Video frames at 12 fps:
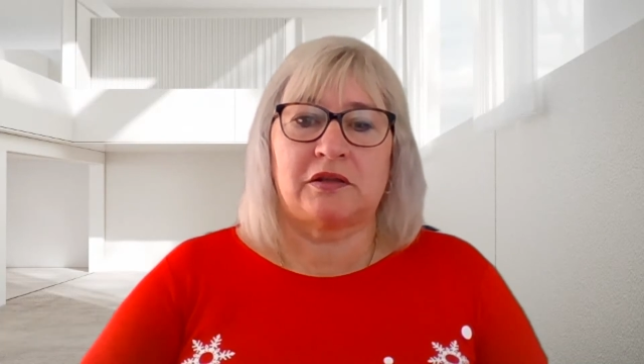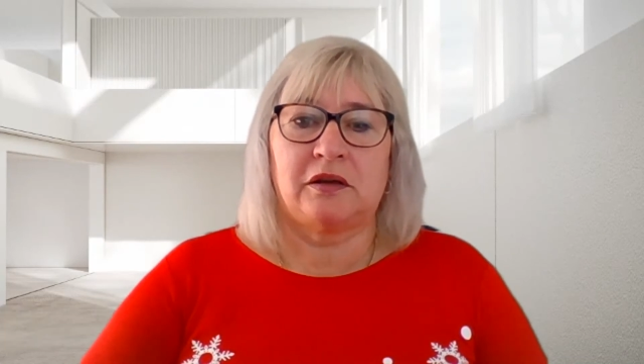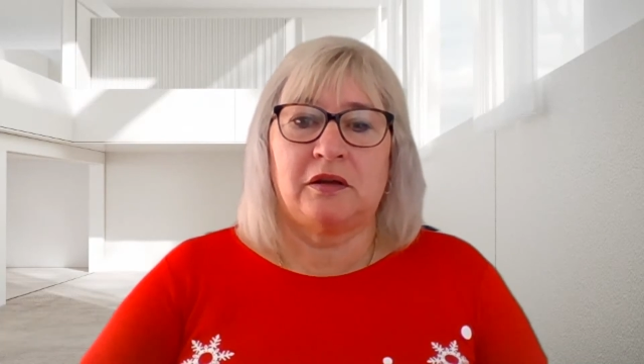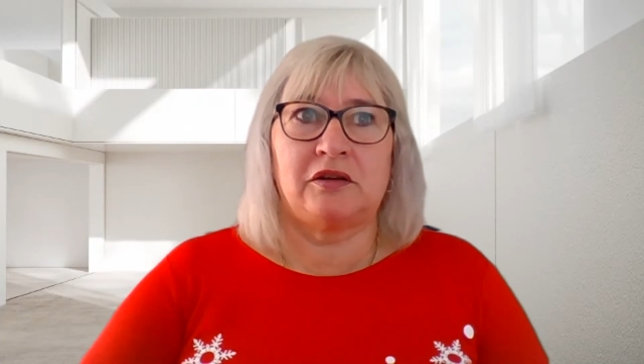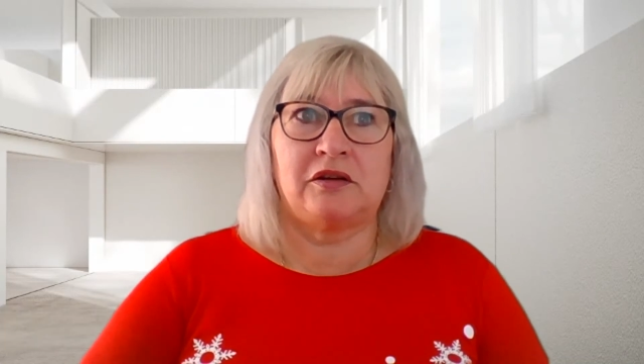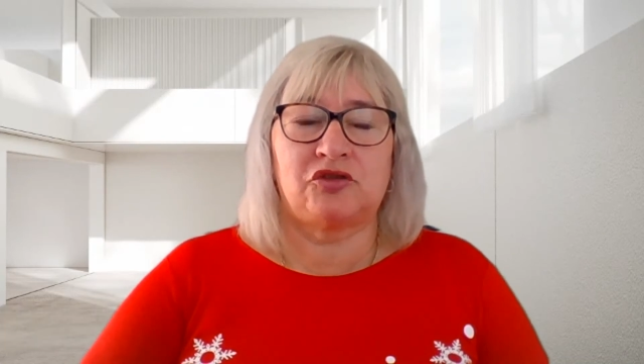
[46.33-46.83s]

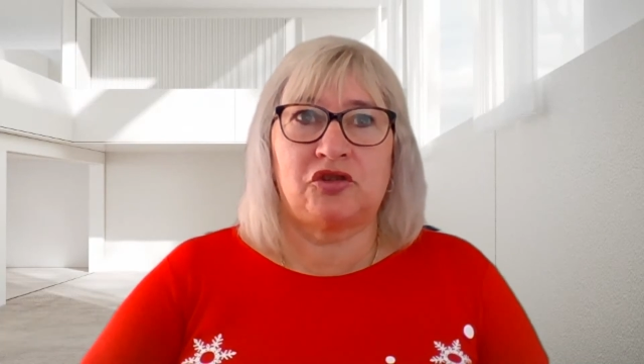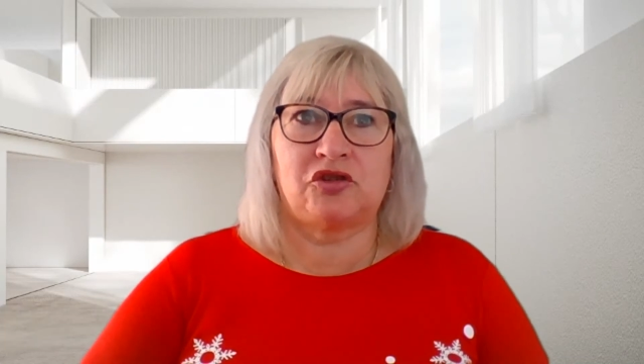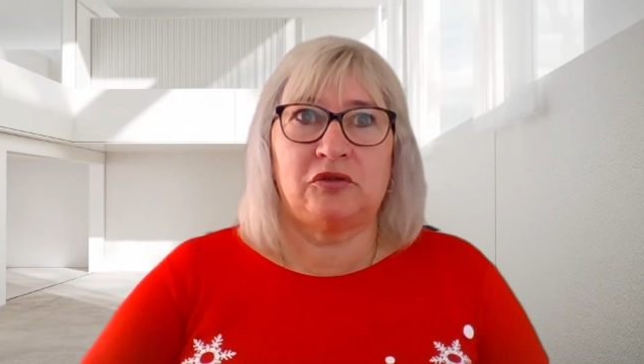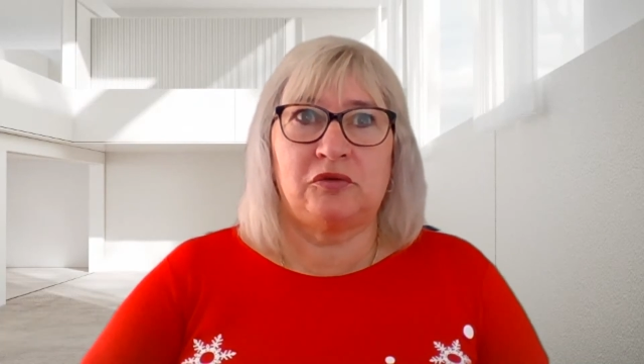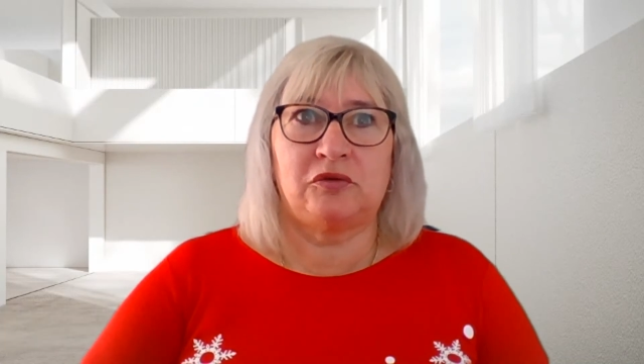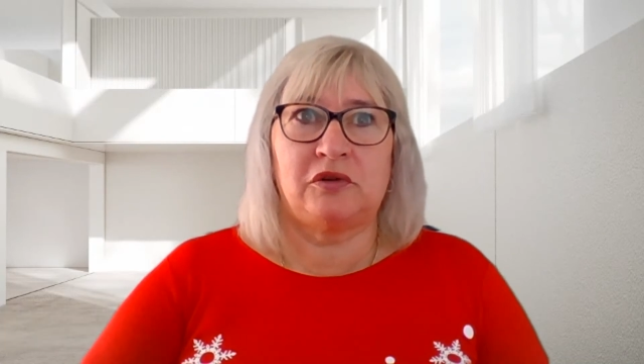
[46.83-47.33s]
In
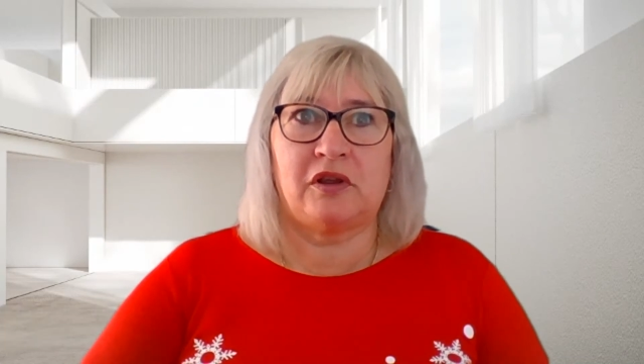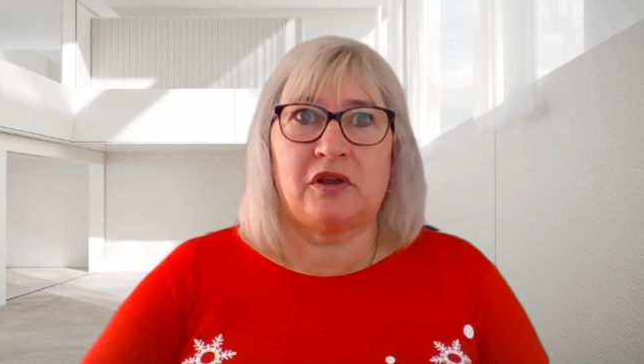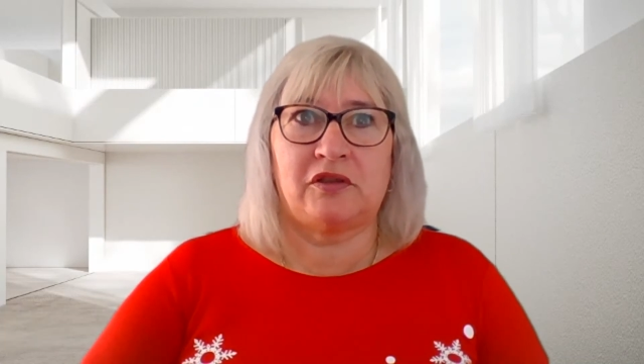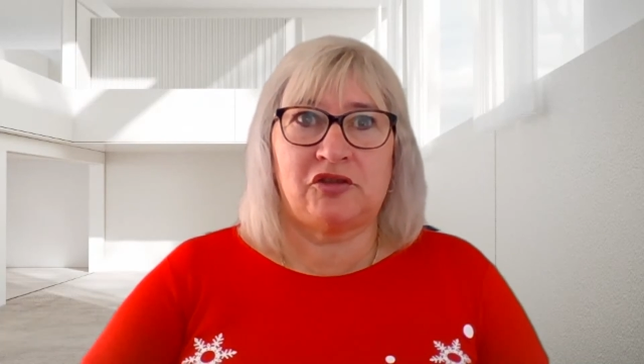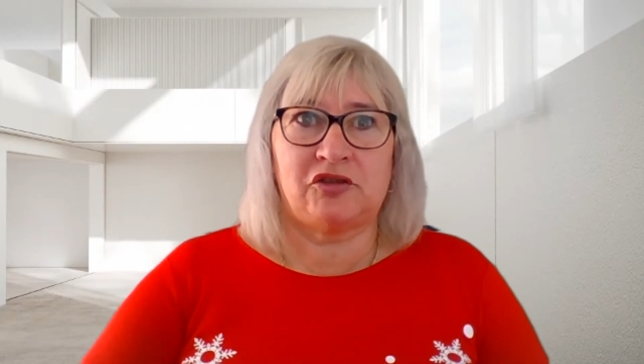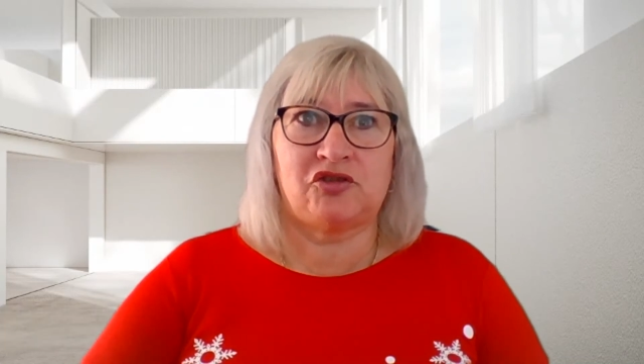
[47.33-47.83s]
June
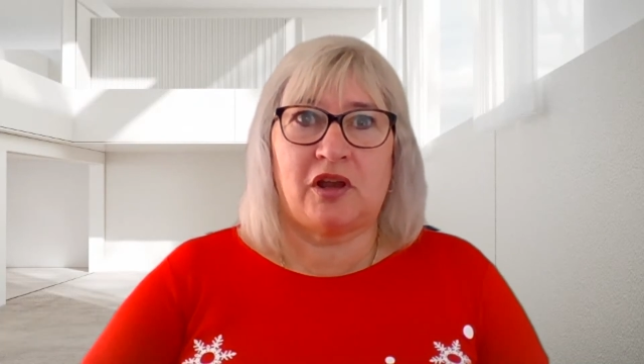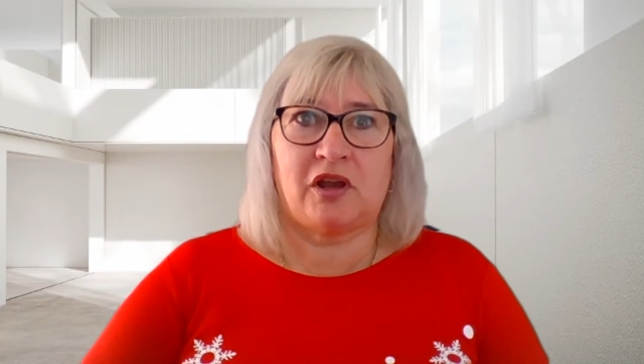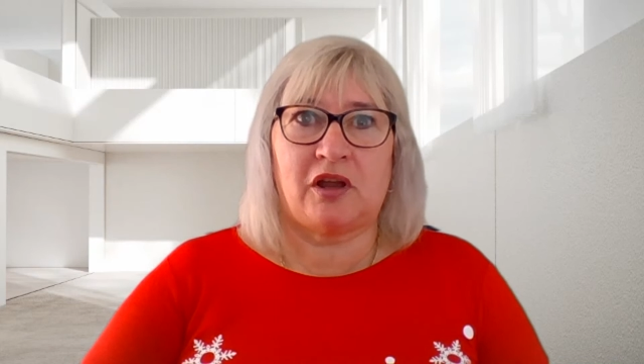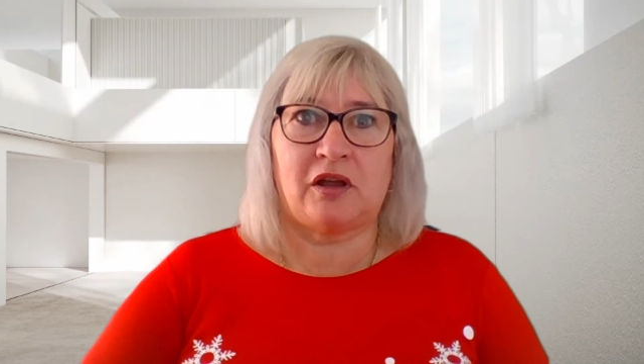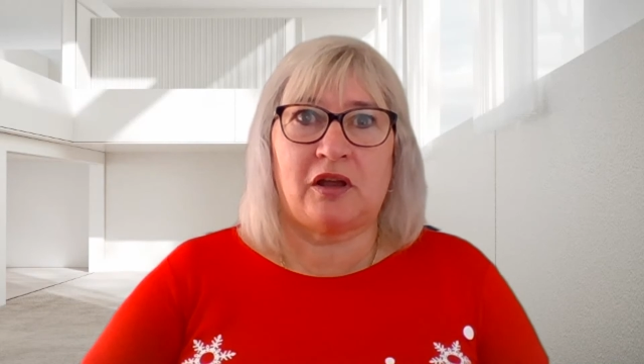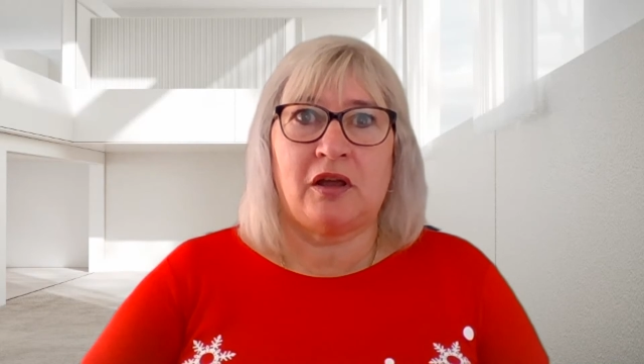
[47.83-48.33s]
this
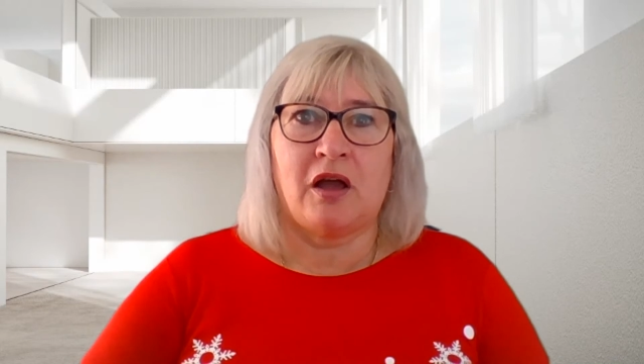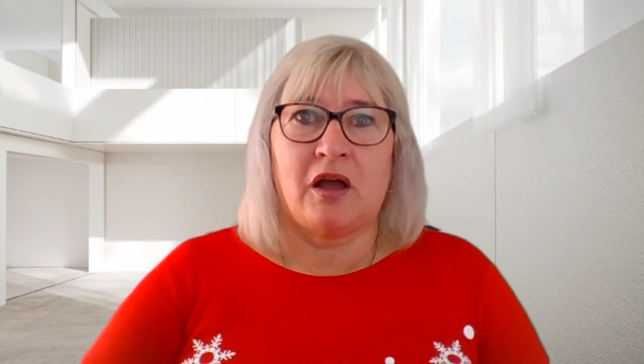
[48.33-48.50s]
year,